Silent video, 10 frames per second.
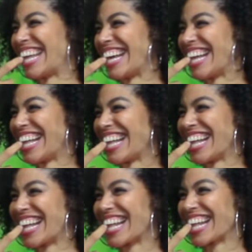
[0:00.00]

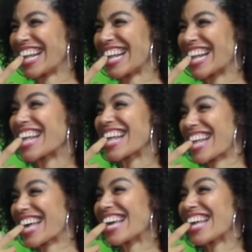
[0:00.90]

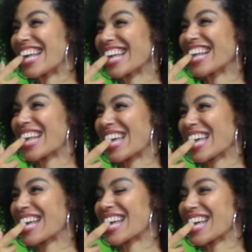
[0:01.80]

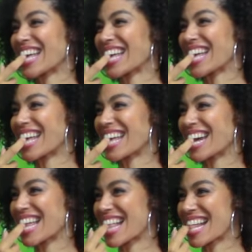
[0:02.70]

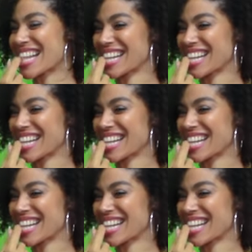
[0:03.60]
(silent)